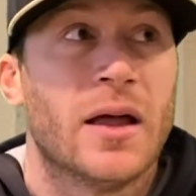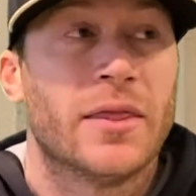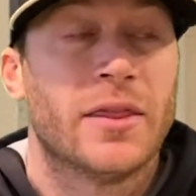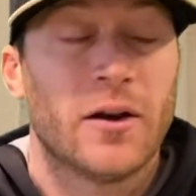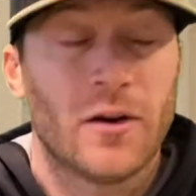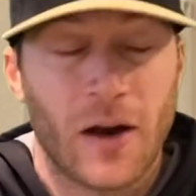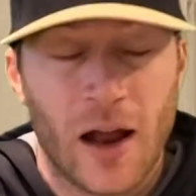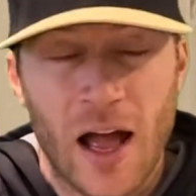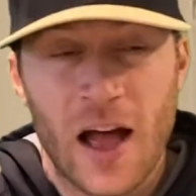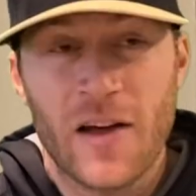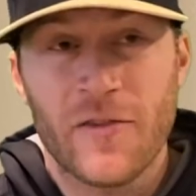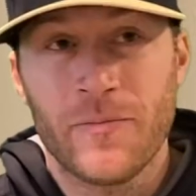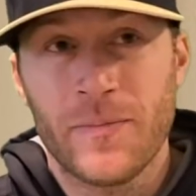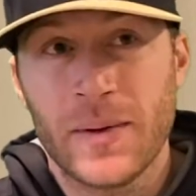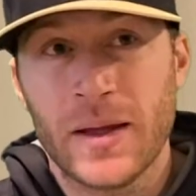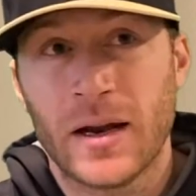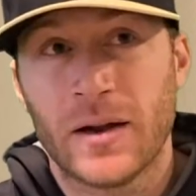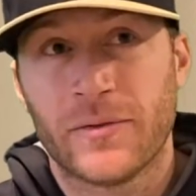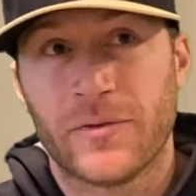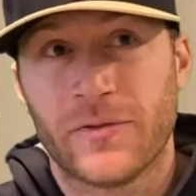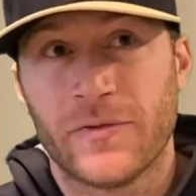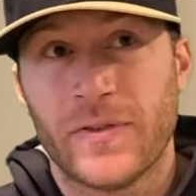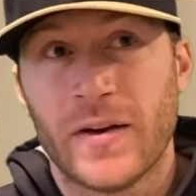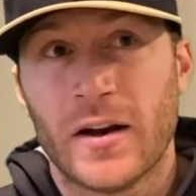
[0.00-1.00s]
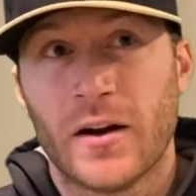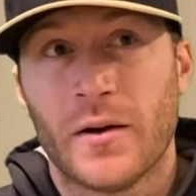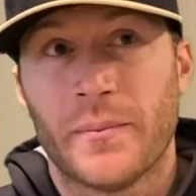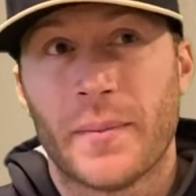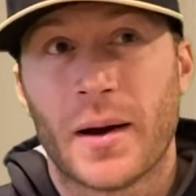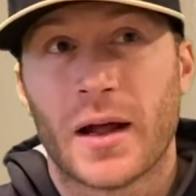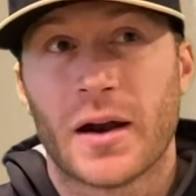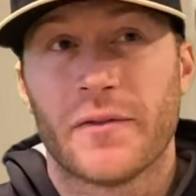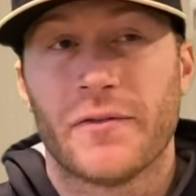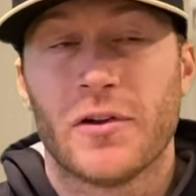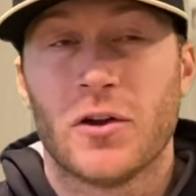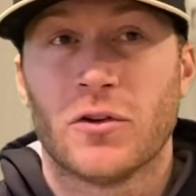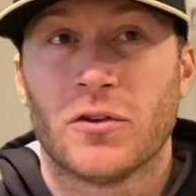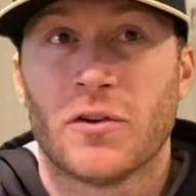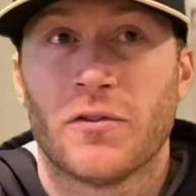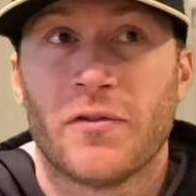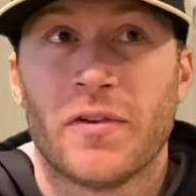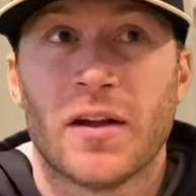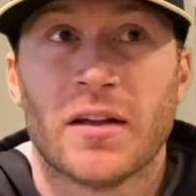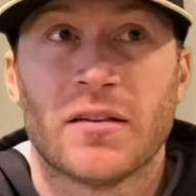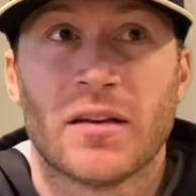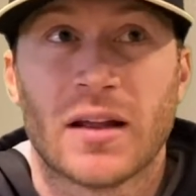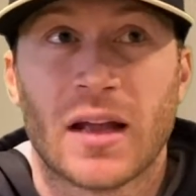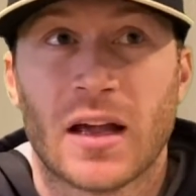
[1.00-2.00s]
There have been a fair amount of Houston
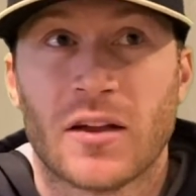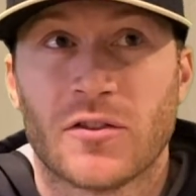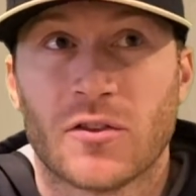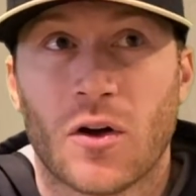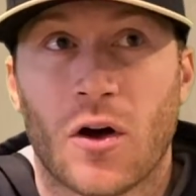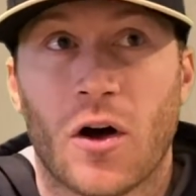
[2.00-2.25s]
fans, I guess,